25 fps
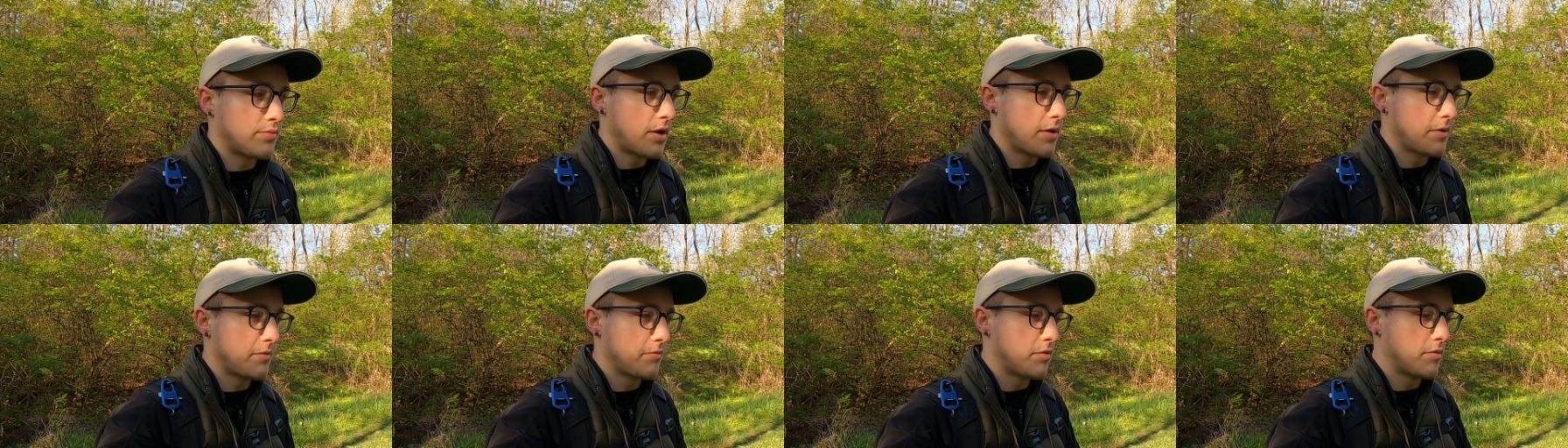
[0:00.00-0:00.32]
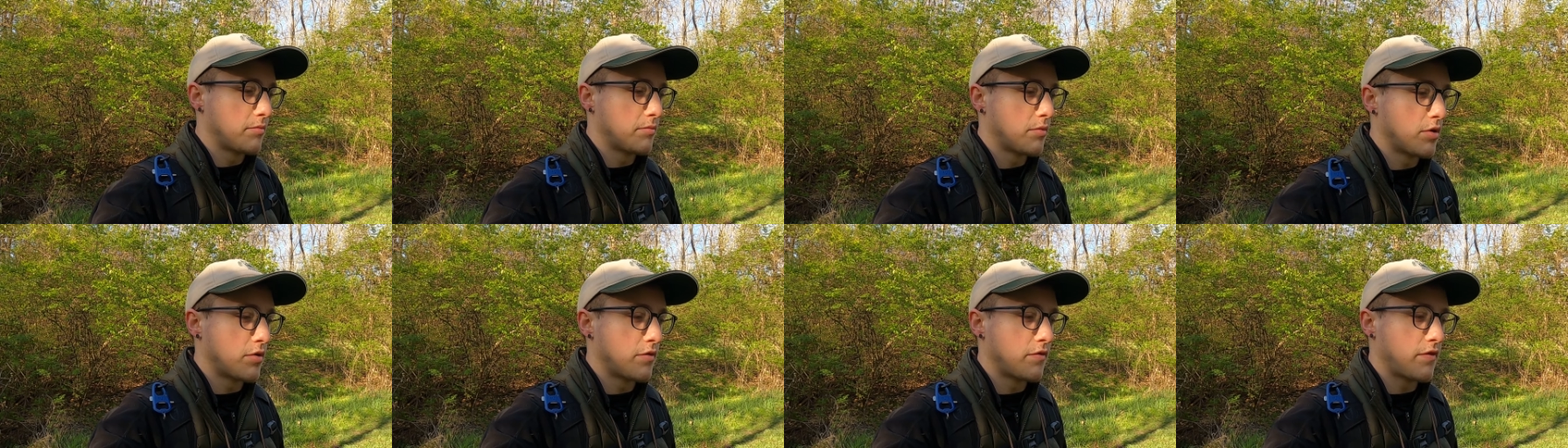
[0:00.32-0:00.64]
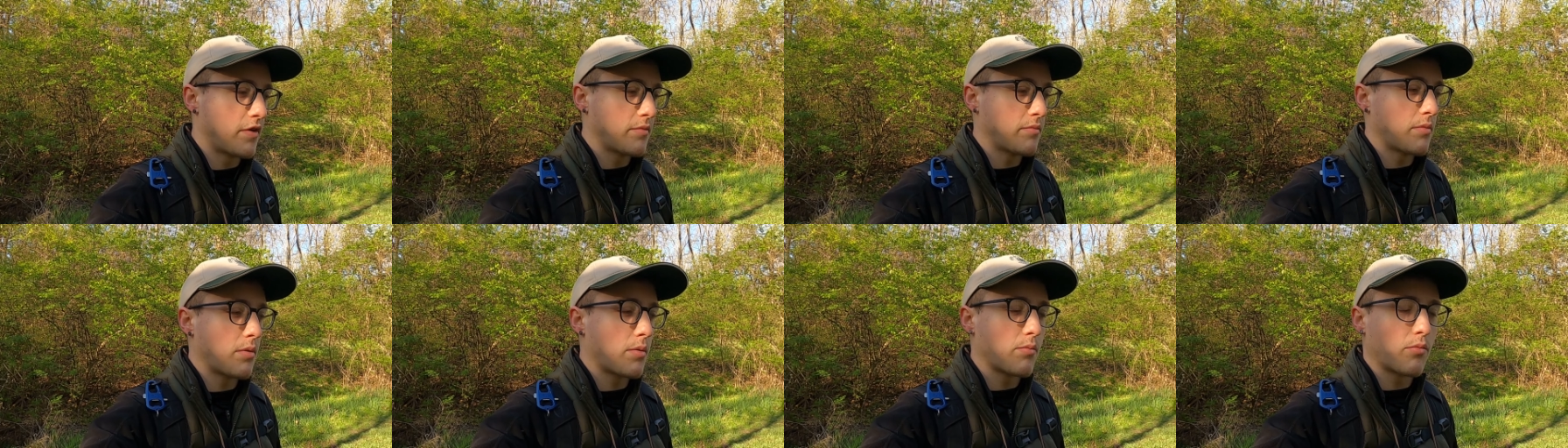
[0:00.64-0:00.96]
probably would
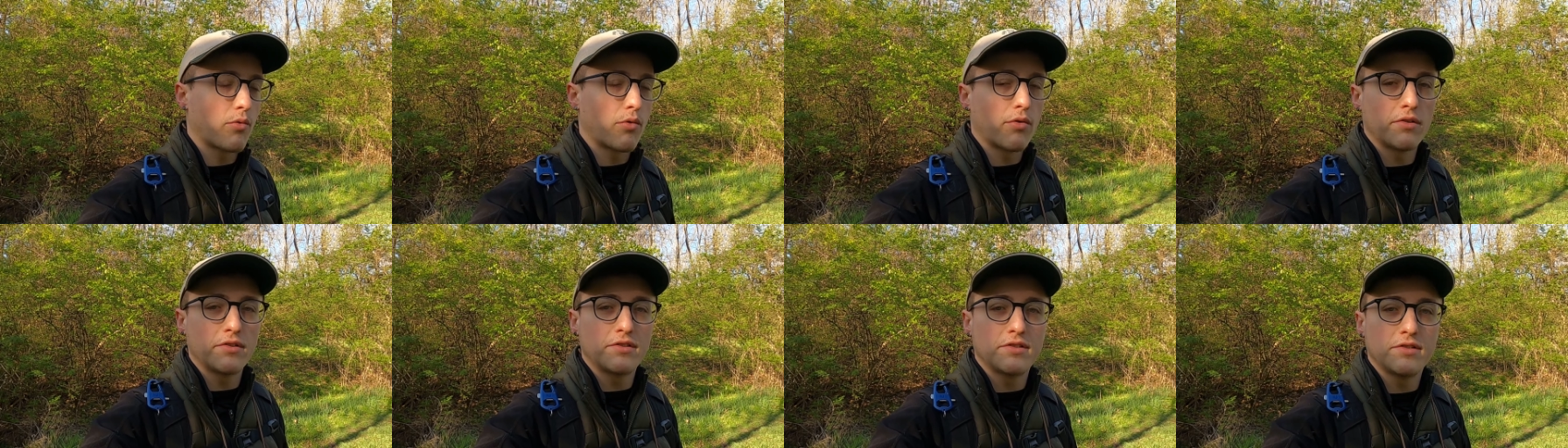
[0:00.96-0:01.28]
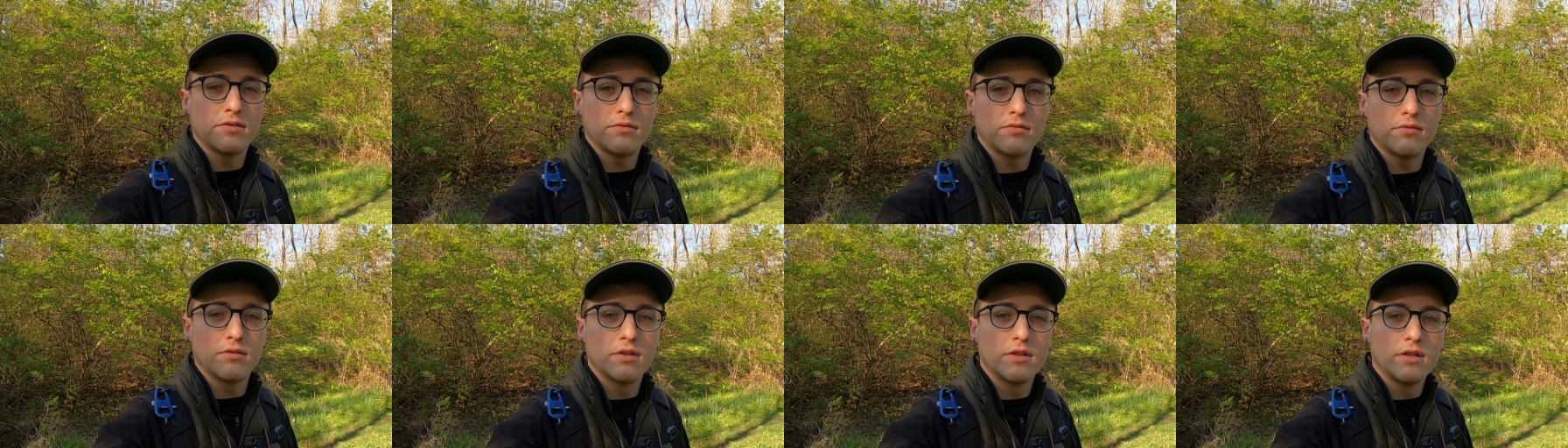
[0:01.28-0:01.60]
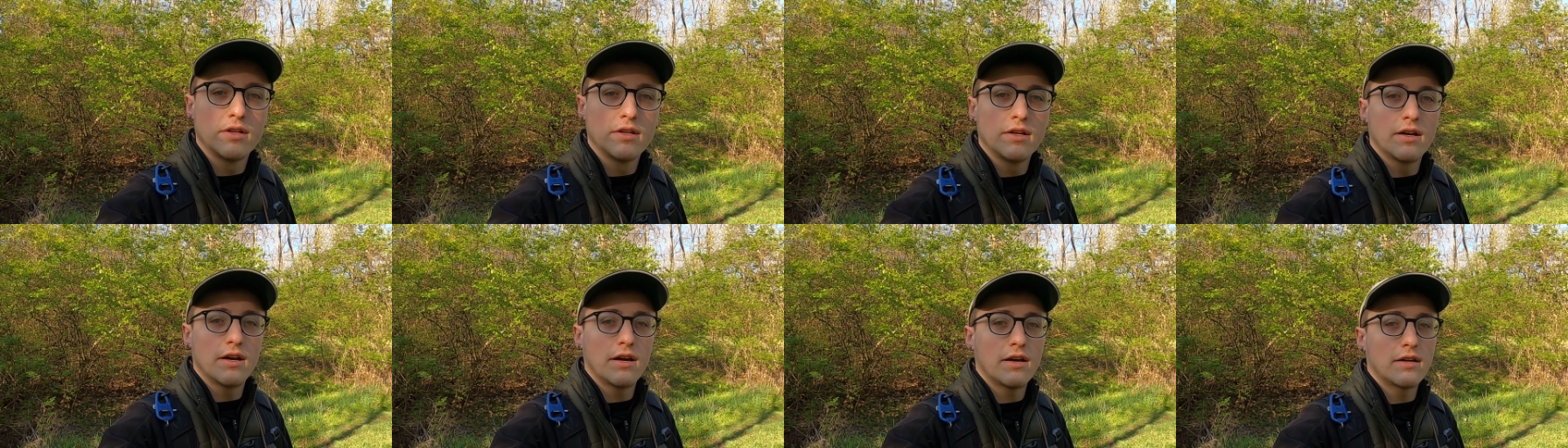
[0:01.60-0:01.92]
motivate me more to
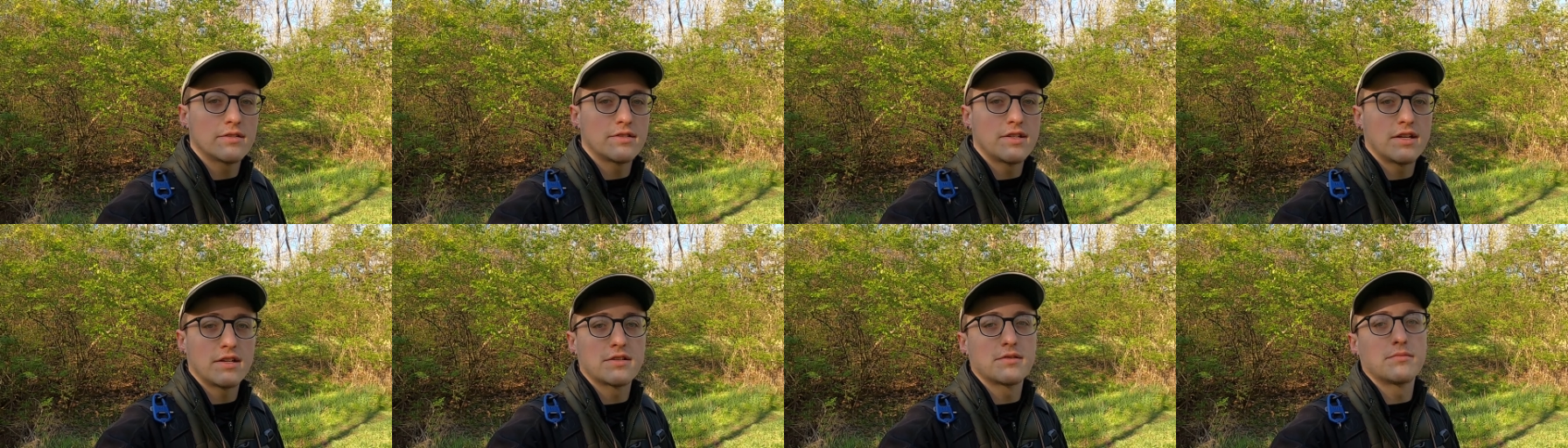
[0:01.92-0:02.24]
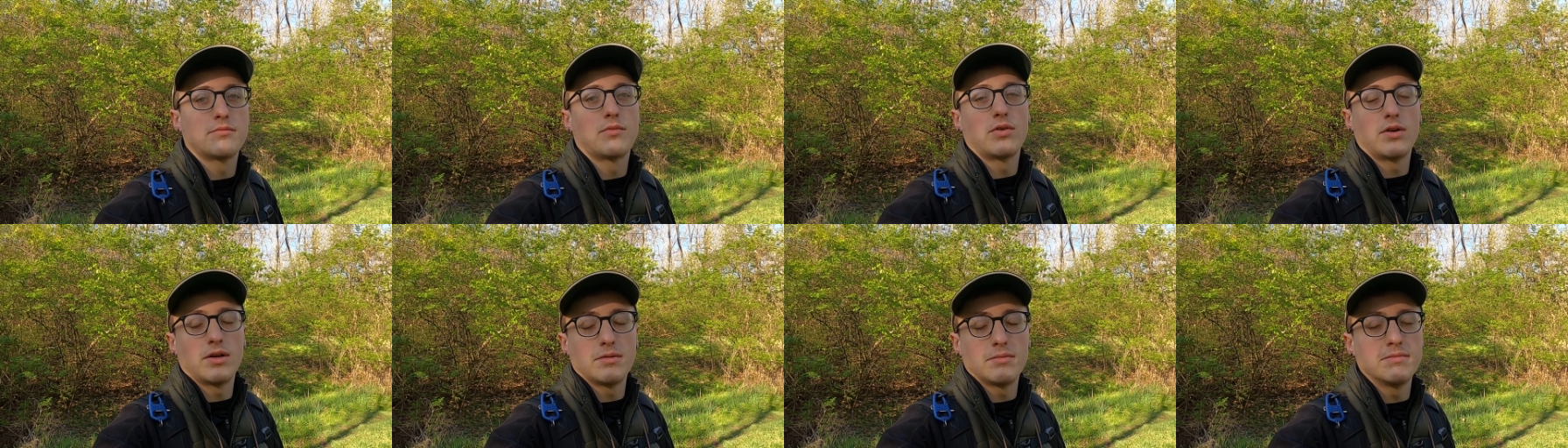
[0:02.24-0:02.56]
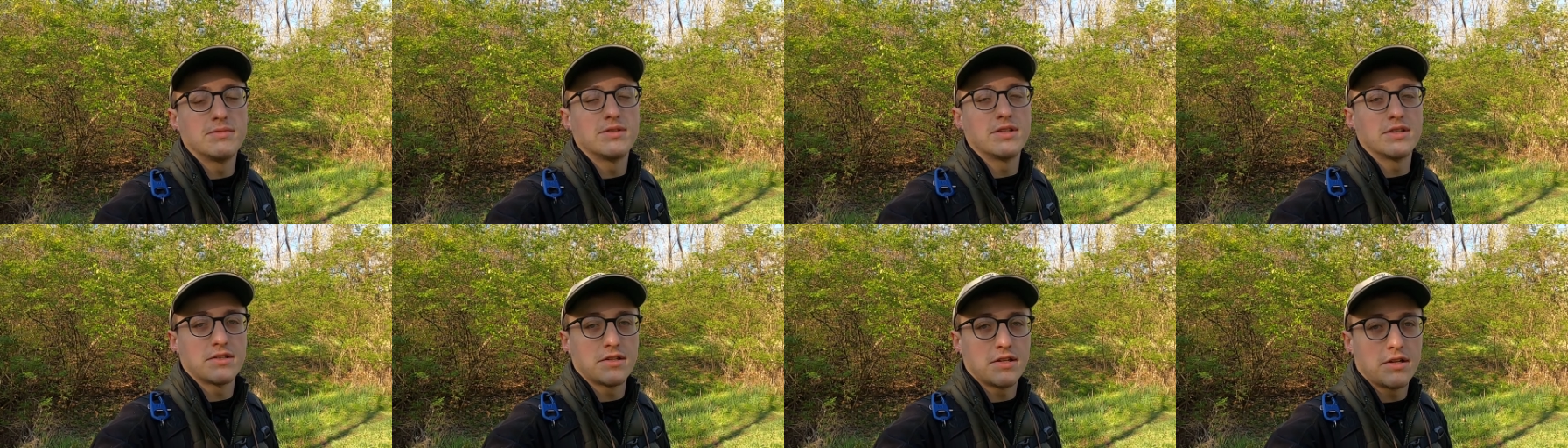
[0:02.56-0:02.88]
uh, take some more
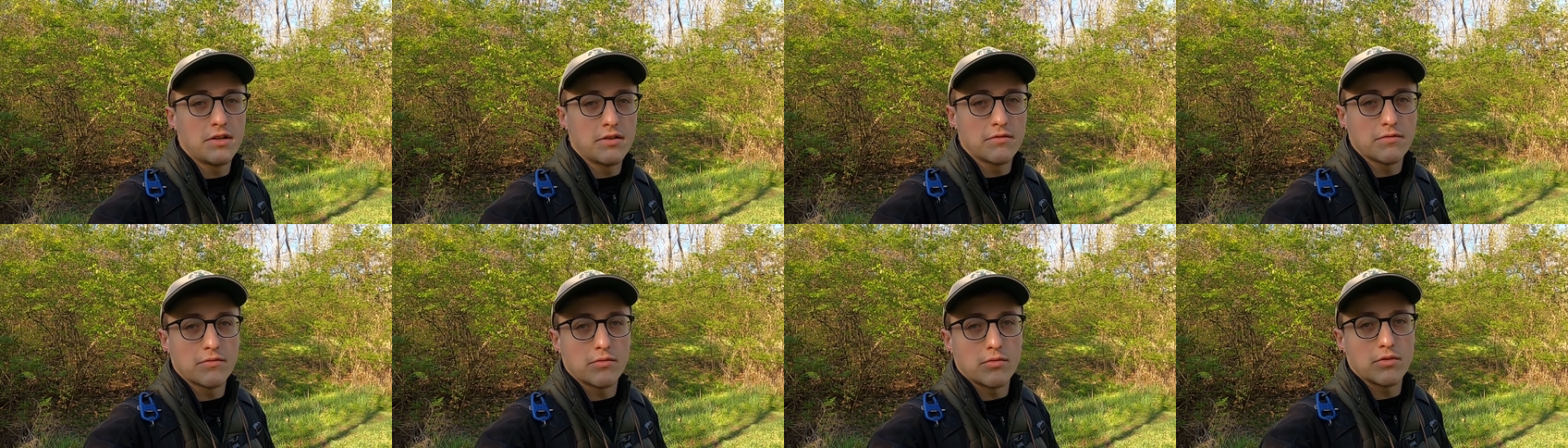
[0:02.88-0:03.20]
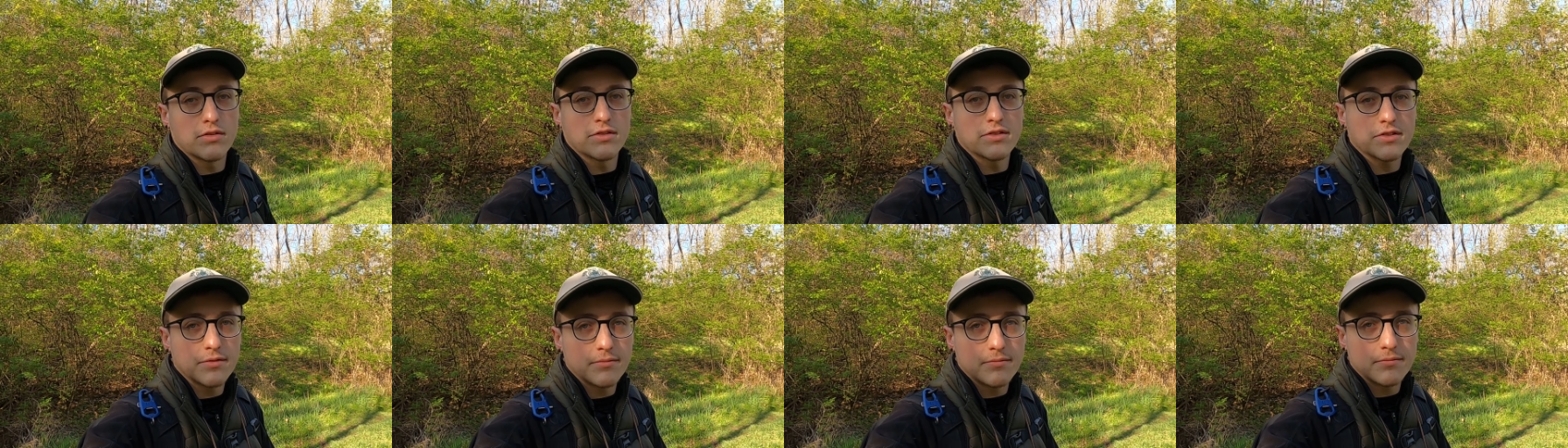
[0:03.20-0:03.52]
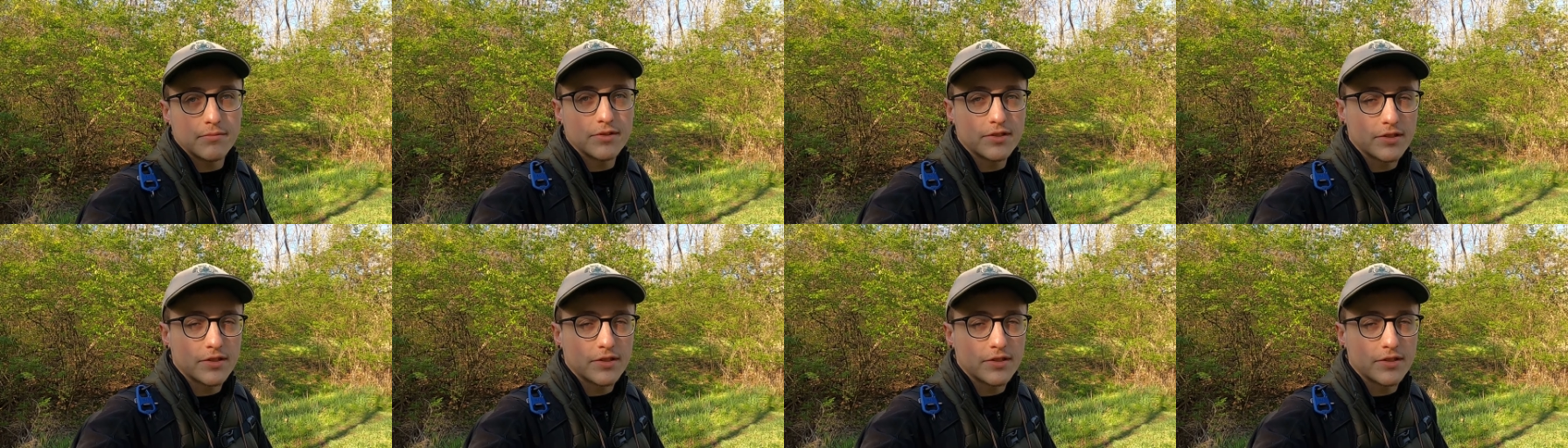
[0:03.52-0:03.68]
images here, of course.